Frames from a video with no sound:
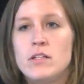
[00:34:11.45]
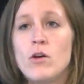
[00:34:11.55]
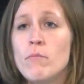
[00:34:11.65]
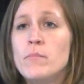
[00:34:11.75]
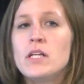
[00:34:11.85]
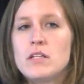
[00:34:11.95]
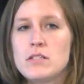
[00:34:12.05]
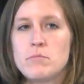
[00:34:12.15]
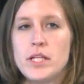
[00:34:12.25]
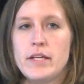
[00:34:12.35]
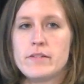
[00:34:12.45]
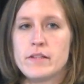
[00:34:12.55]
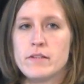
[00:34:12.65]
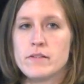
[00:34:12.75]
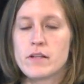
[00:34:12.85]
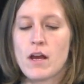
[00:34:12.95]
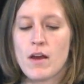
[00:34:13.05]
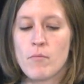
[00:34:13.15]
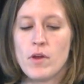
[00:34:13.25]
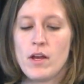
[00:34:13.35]
a million places.
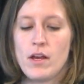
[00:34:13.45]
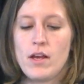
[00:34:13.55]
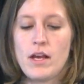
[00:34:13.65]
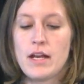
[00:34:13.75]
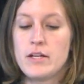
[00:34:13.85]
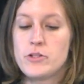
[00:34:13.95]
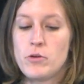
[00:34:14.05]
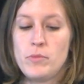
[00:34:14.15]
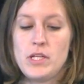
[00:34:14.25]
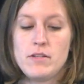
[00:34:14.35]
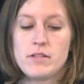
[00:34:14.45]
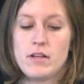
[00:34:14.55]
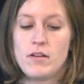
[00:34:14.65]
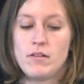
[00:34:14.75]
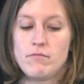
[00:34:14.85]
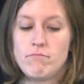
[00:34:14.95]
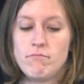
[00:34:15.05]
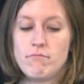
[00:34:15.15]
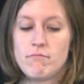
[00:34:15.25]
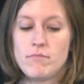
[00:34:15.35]
And I don't mean to
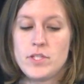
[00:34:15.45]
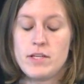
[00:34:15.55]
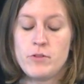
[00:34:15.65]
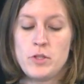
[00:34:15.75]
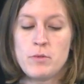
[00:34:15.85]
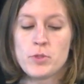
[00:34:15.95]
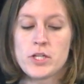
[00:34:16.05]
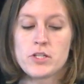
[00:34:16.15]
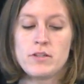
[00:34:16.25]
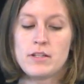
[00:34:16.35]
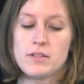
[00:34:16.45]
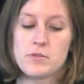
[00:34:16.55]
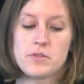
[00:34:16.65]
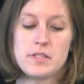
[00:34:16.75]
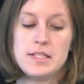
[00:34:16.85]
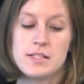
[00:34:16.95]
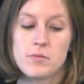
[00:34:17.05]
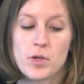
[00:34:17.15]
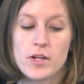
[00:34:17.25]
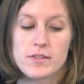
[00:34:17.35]
give you the impression that this was an easy
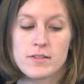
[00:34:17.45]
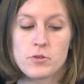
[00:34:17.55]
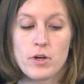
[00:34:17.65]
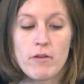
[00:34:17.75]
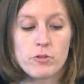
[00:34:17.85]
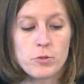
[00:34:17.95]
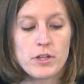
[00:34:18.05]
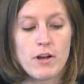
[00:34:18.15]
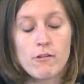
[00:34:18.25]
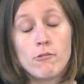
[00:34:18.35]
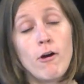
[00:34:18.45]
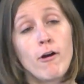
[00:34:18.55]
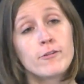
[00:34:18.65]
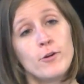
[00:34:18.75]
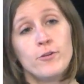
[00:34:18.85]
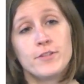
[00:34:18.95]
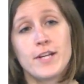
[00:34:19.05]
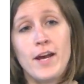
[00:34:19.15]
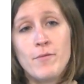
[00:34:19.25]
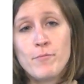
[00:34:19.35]
process or everyone got along the whole
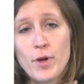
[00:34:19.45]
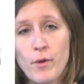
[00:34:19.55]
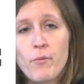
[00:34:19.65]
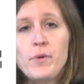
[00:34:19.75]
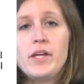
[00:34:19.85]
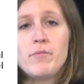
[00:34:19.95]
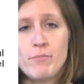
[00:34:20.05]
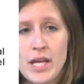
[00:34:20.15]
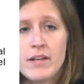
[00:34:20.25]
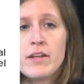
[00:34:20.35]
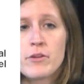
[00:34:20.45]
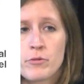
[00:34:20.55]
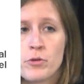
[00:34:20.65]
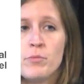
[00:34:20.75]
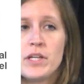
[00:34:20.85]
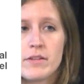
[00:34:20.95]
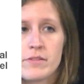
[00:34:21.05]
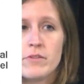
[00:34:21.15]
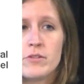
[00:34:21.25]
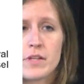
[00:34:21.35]
time, but we made it through because
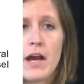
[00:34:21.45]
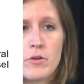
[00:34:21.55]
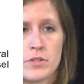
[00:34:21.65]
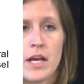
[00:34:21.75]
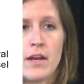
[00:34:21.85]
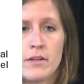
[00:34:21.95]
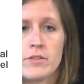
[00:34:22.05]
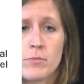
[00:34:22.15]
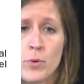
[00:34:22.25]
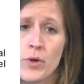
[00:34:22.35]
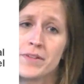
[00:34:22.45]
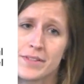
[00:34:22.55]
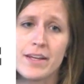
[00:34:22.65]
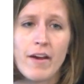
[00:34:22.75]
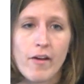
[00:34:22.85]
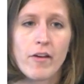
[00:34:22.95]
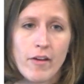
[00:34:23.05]
of those outside supports. Yeah.